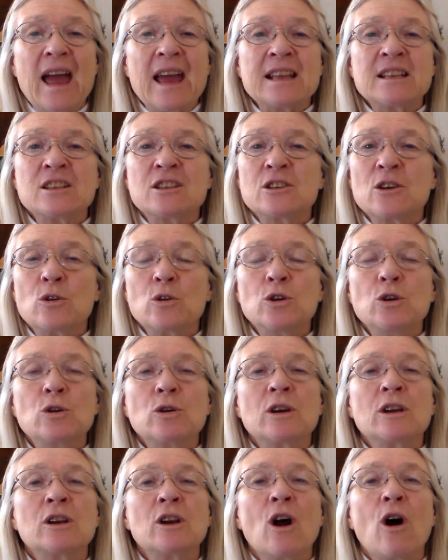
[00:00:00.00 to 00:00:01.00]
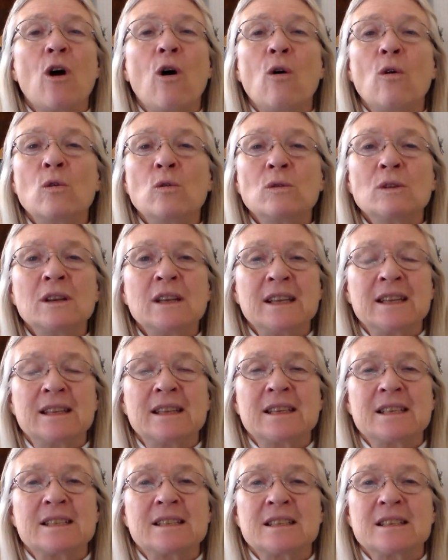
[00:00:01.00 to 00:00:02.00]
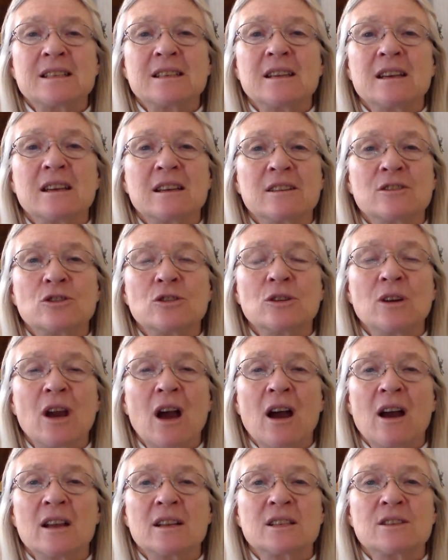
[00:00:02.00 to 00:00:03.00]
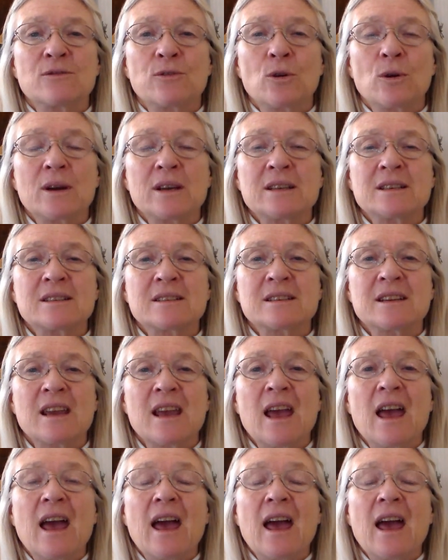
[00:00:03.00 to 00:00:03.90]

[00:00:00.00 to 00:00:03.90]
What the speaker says: And so you can only listen to God's voice